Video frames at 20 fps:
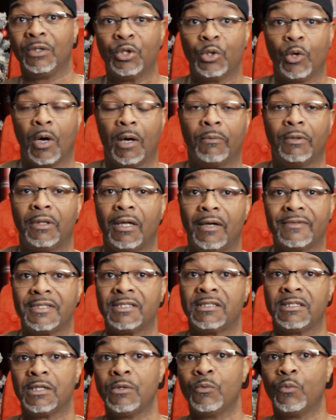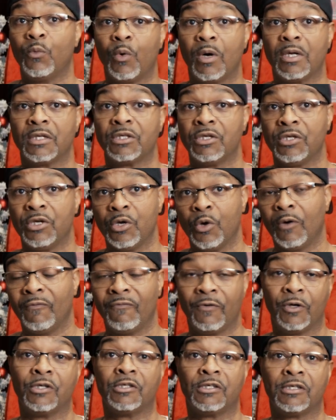You know, I would love to see what your
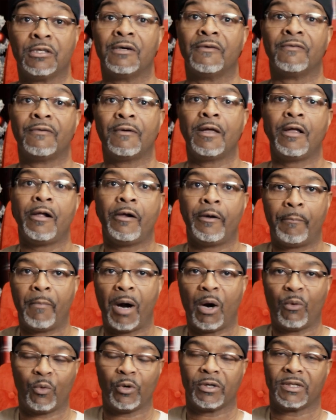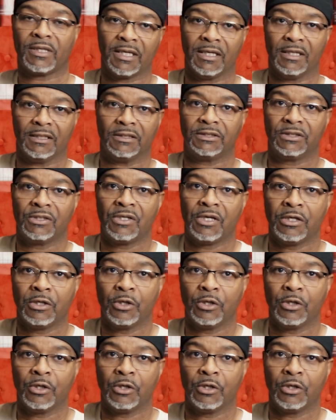version of my work is,